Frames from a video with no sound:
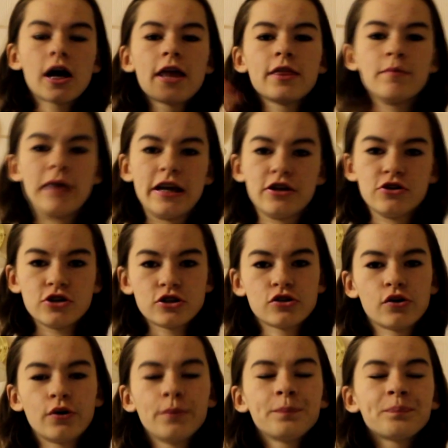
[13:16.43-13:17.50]
the bit you just
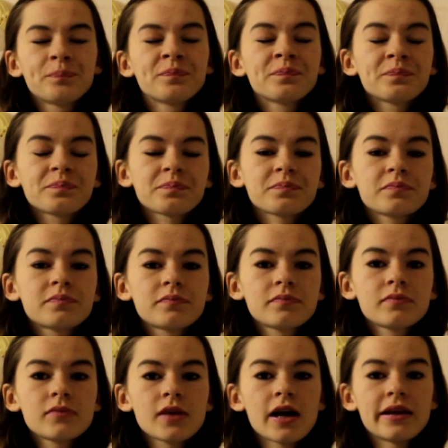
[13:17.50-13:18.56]
saw.
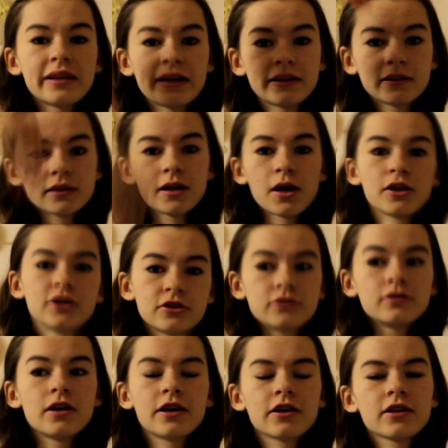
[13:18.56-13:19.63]
And then
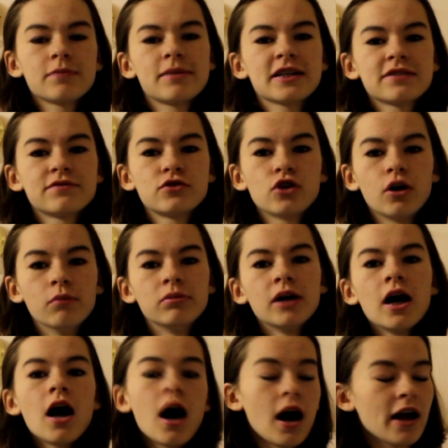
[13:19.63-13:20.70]
another massive drop.
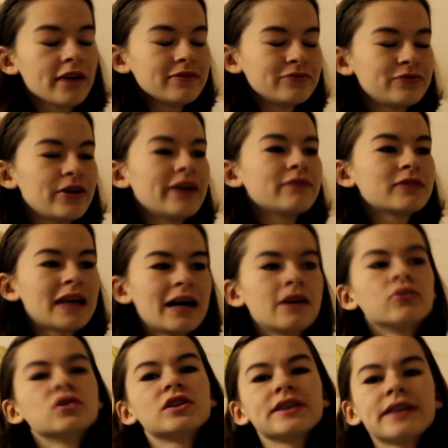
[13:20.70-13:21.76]
I found
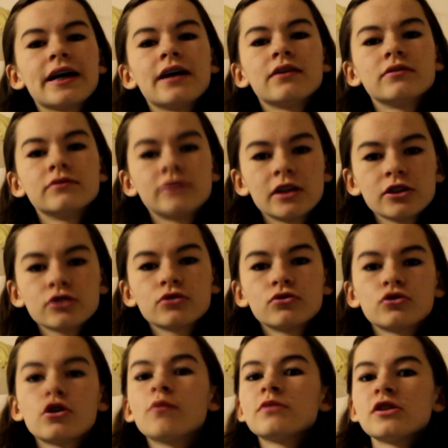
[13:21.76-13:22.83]
out that vertical
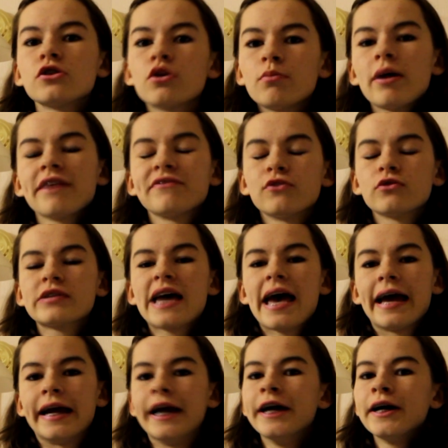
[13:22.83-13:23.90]
drops are not my
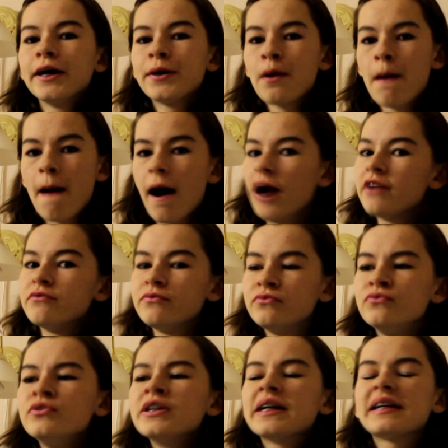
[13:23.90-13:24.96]
forte. I
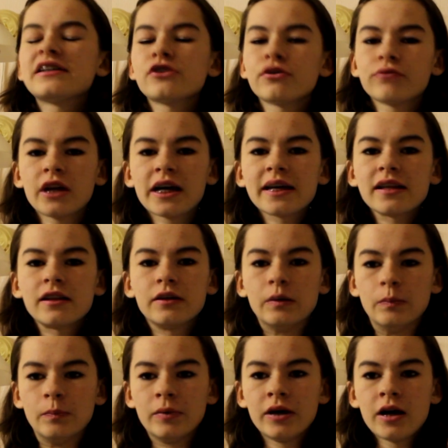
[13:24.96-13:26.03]
really don't like
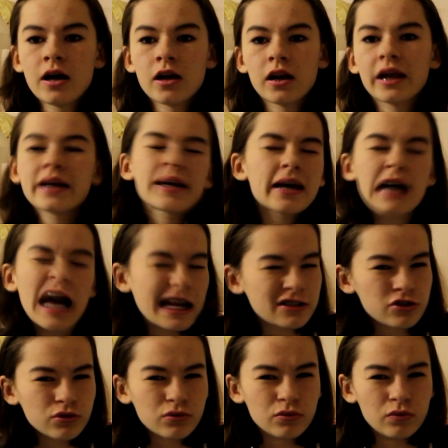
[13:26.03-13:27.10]
them. Like
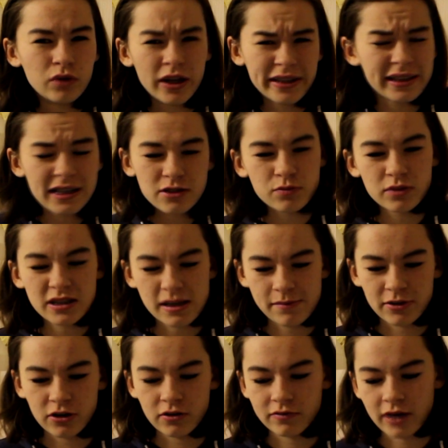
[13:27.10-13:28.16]
at all. Like that's what set
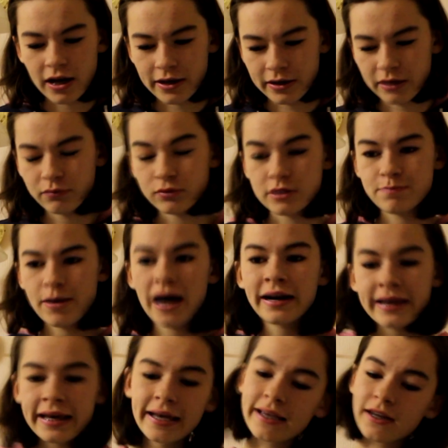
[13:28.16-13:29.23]
me off. I was
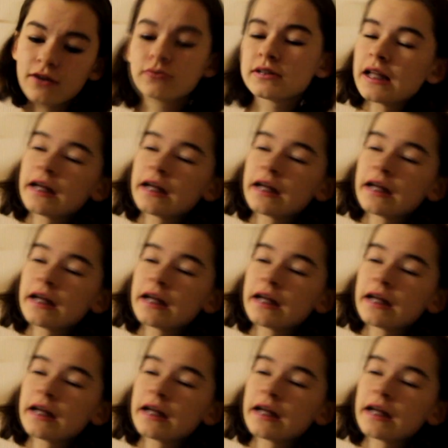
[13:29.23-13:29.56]
panicking and I was